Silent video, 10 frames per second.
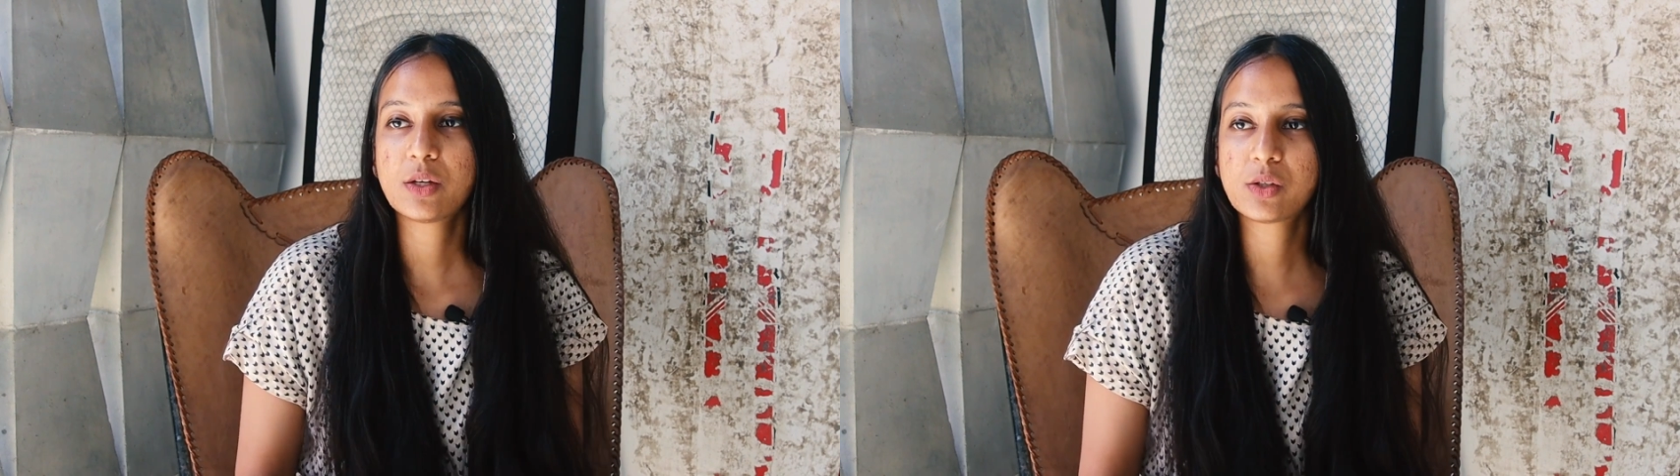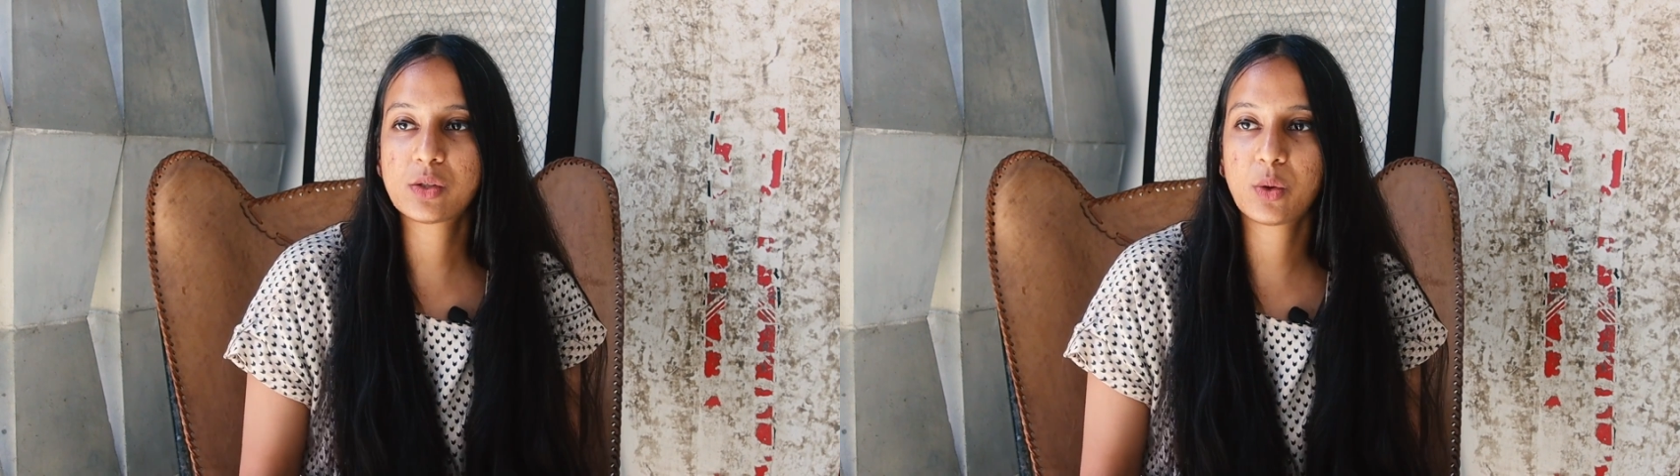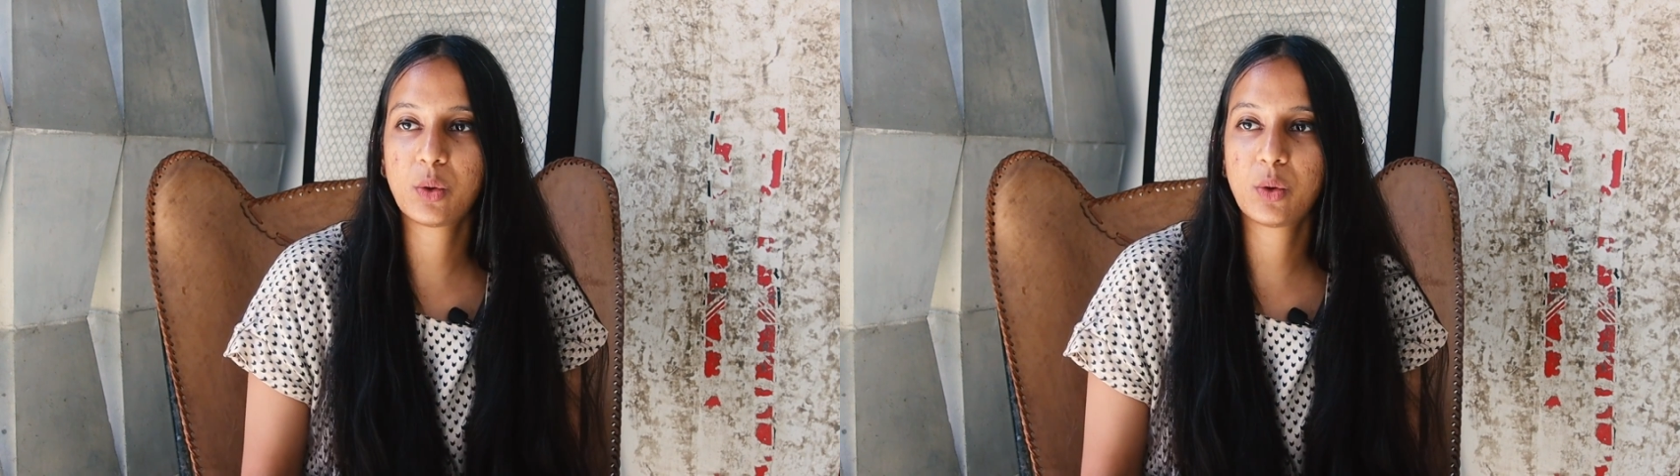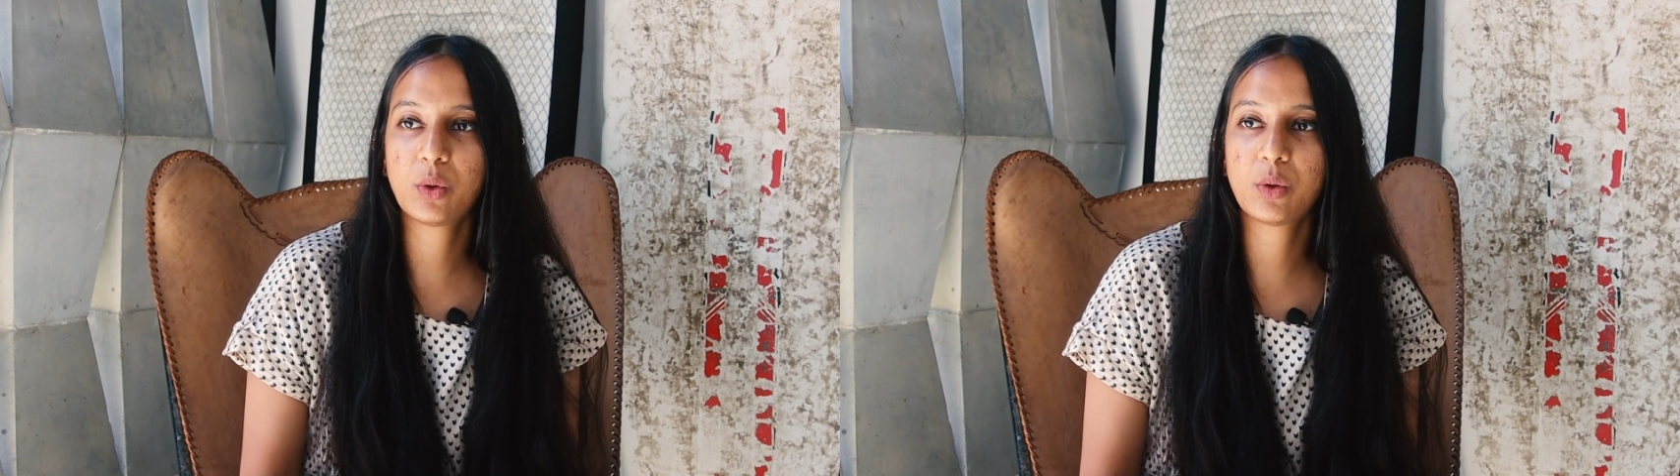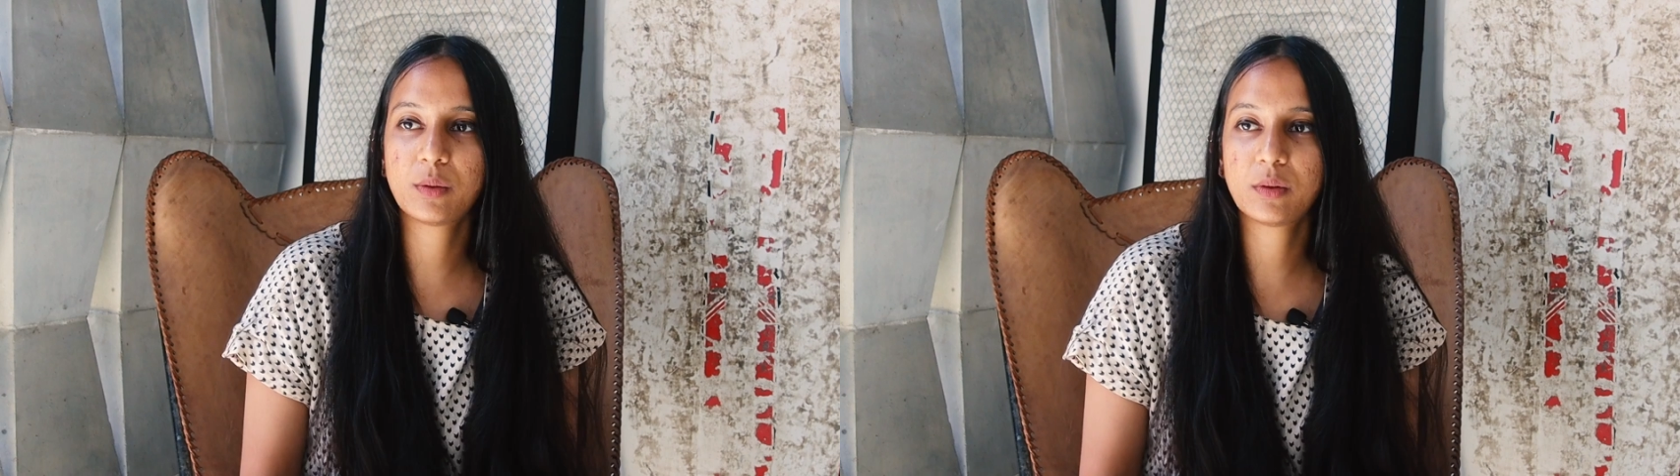
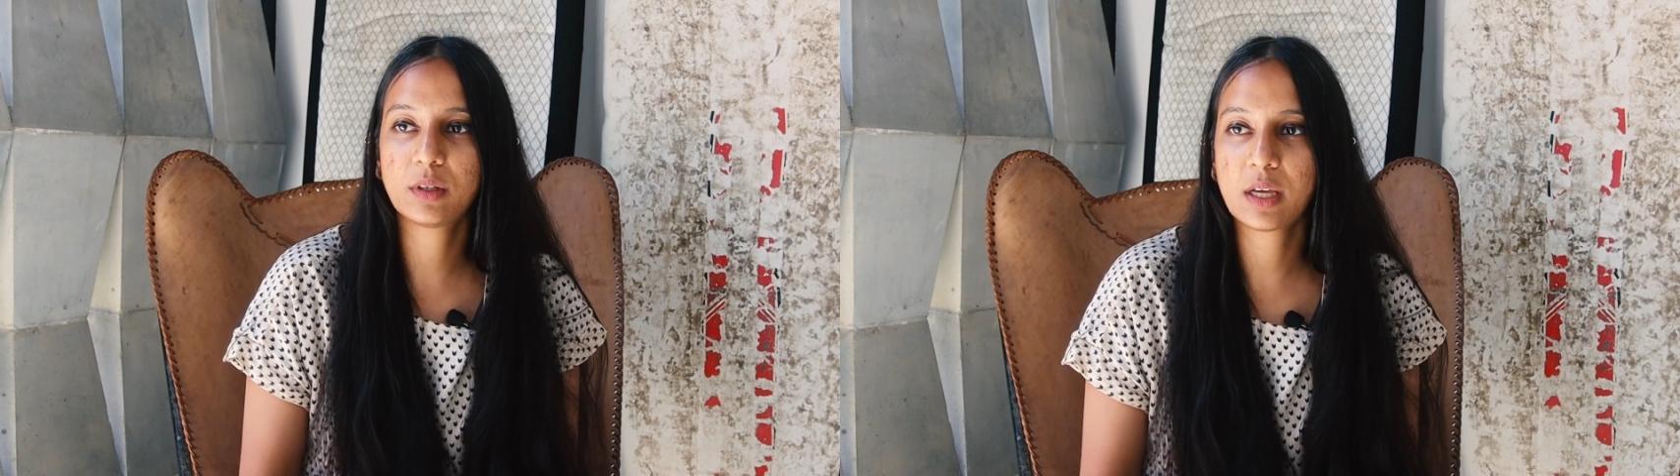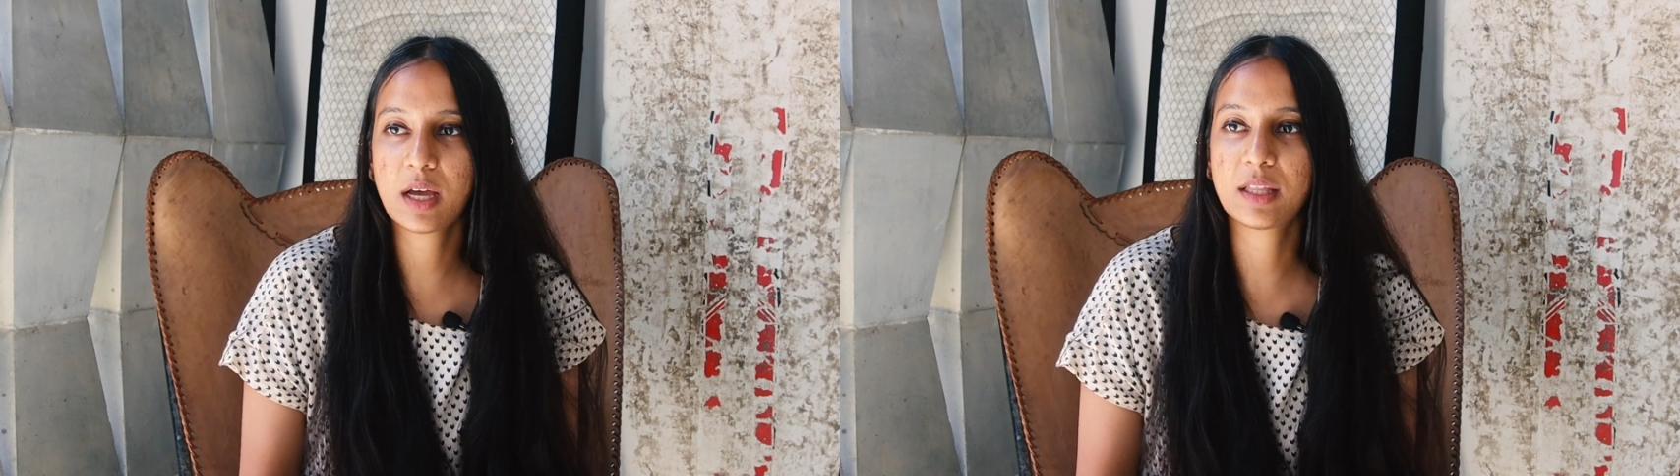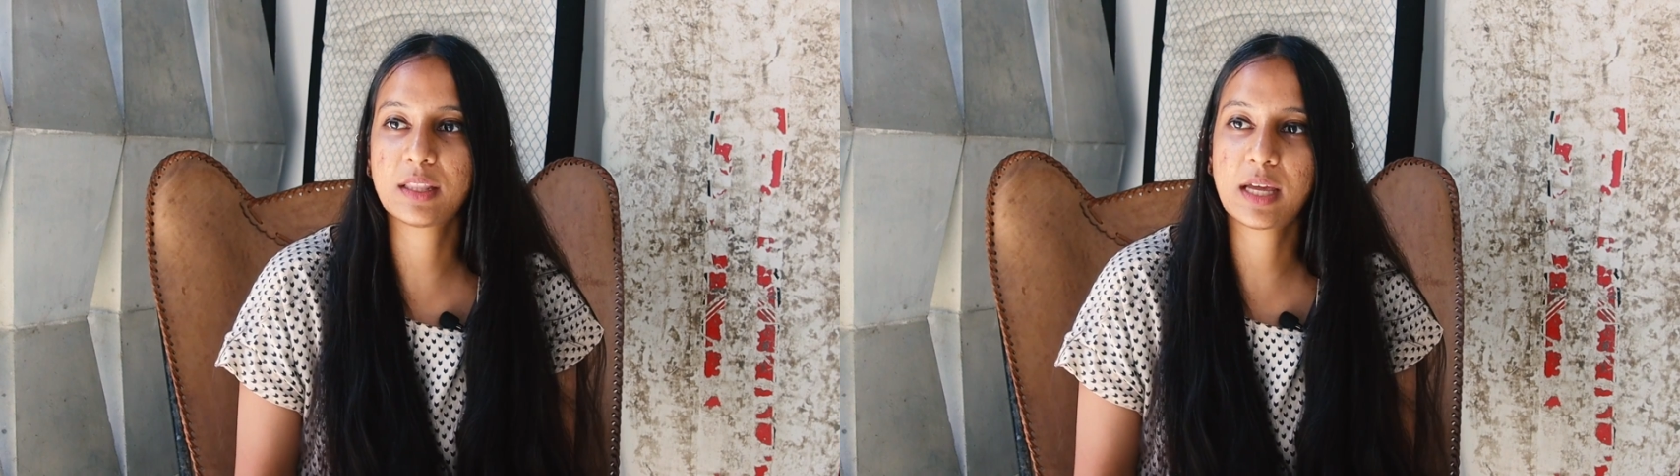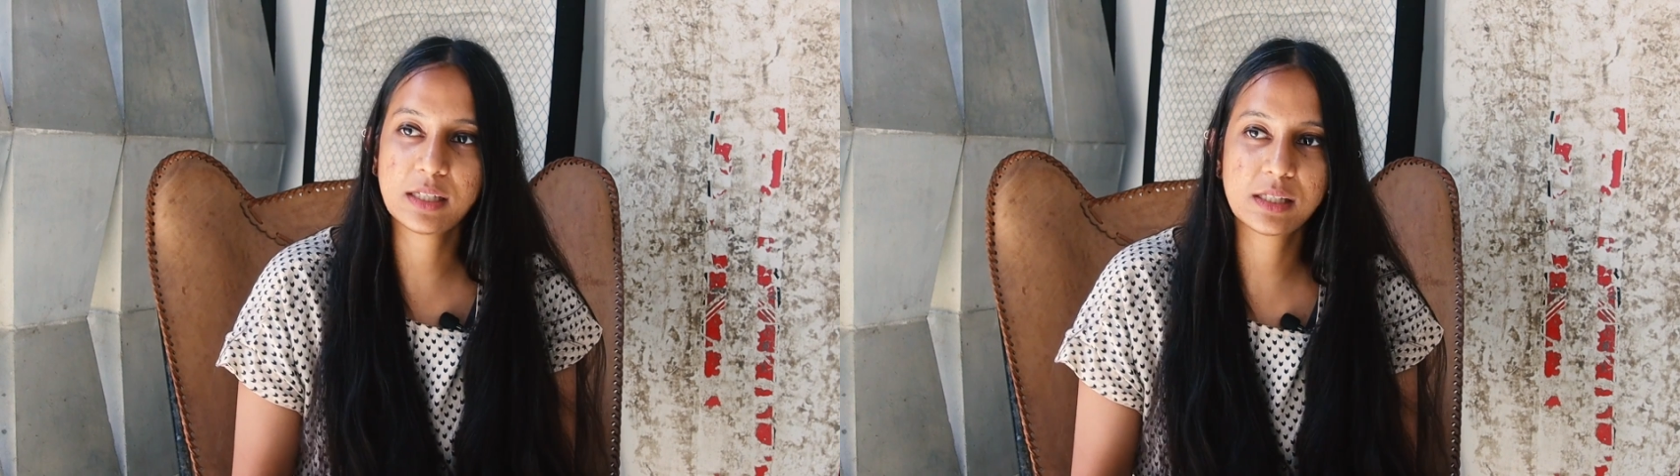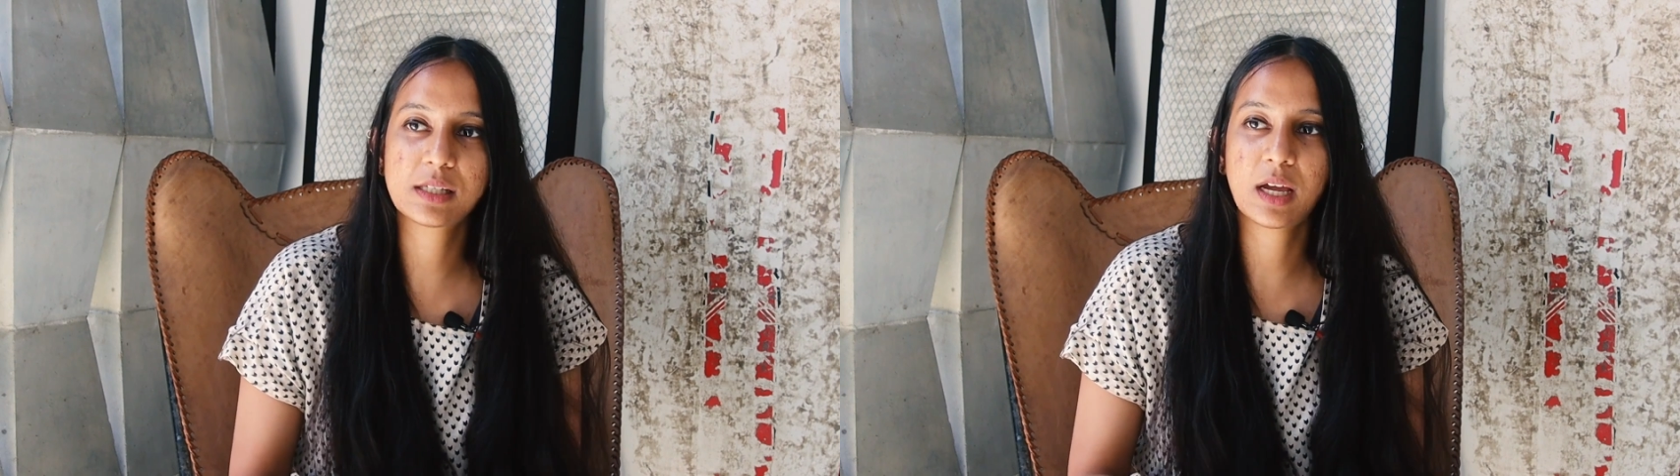so yeah that
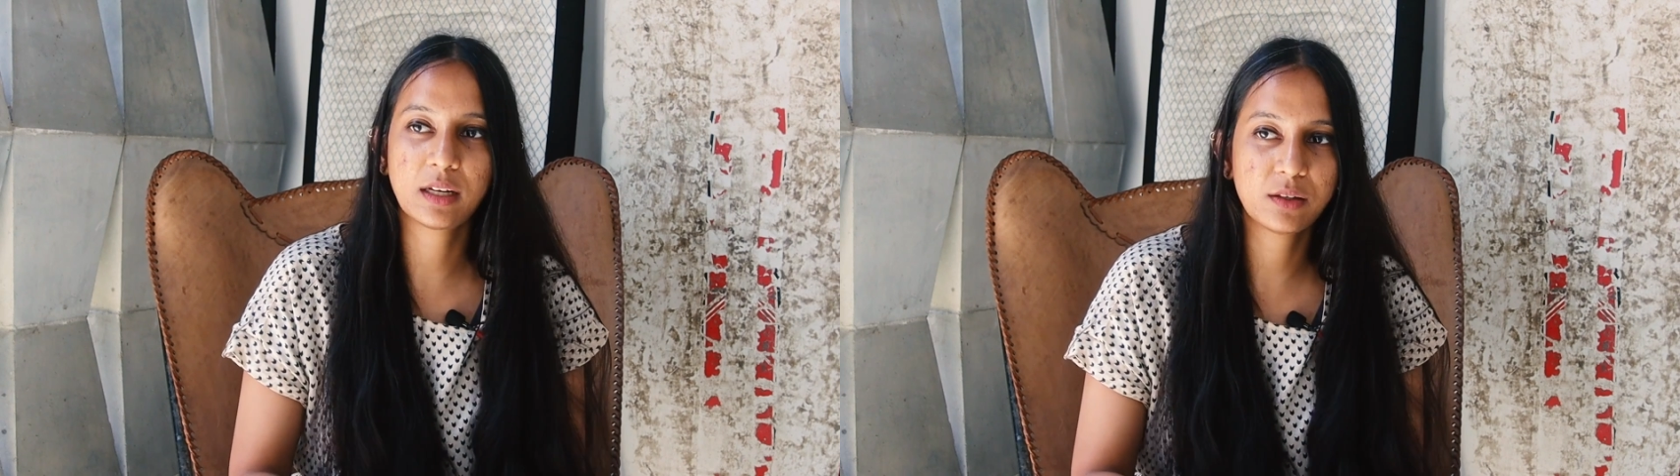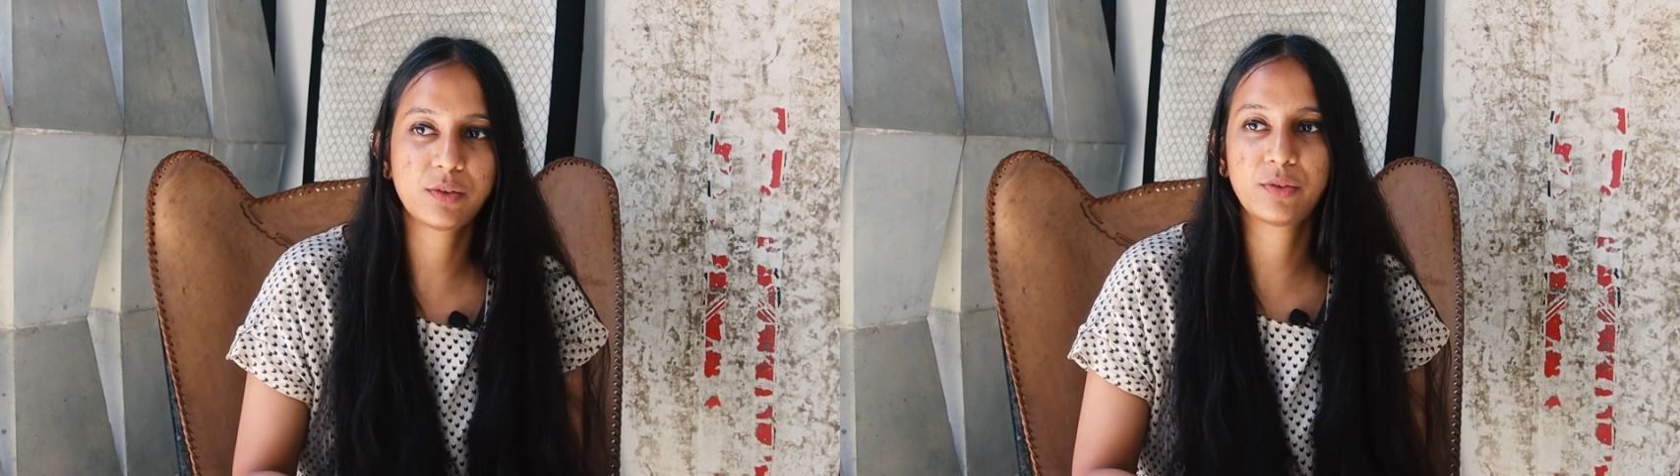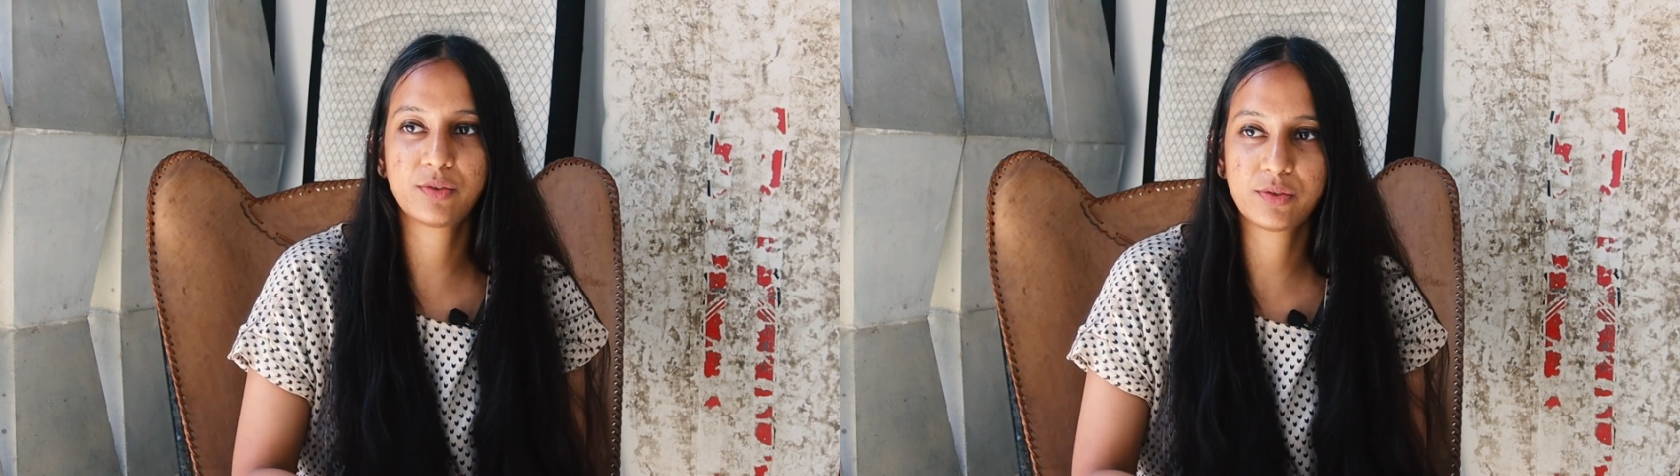is kind of